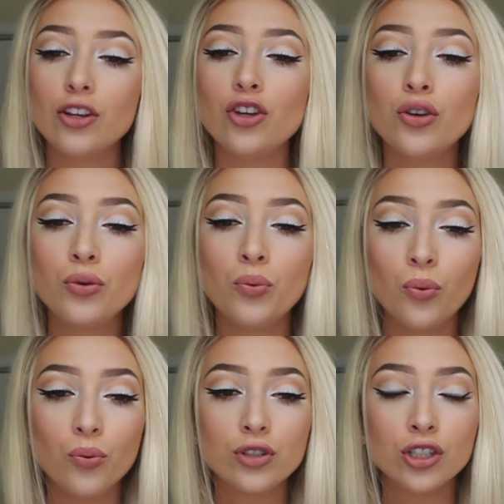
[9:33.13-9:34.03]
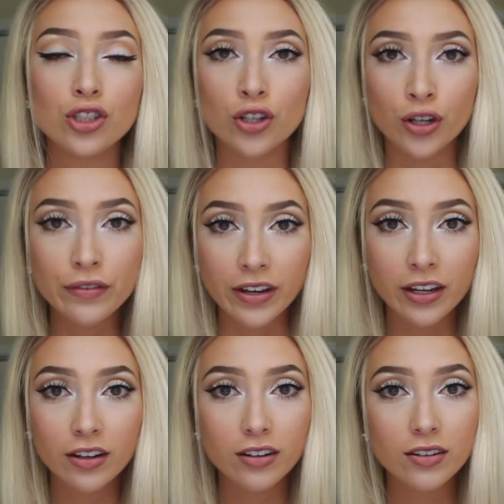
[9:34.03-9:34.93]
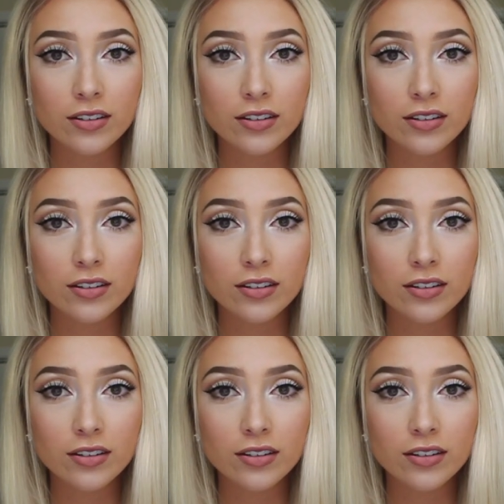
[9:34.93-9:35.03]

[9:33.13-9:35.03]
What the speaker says: you deserve it.